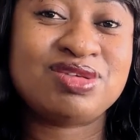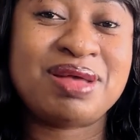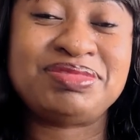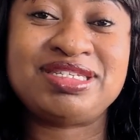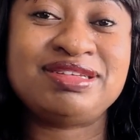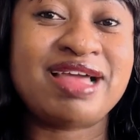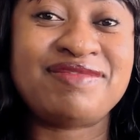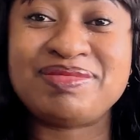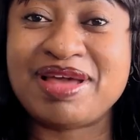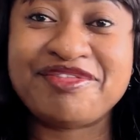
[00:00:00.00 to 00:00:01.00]
So I'm still
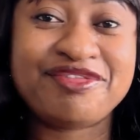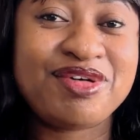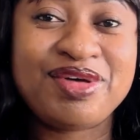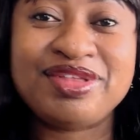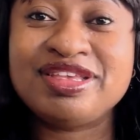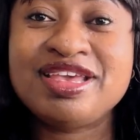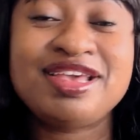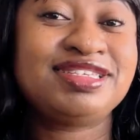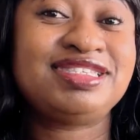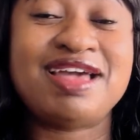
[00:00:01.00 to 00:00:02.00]
having my fun,
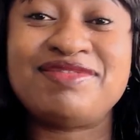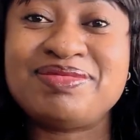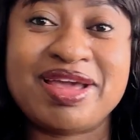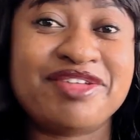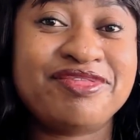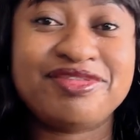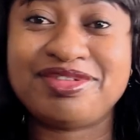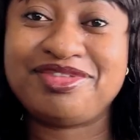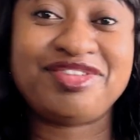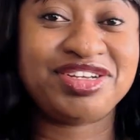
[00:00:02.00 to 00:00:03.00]
still having my
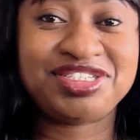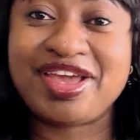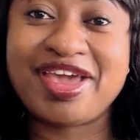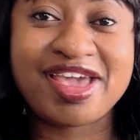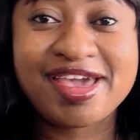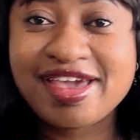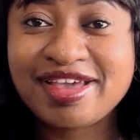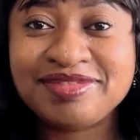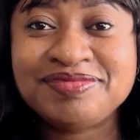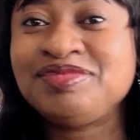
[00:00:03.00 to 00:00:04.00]
fresh air,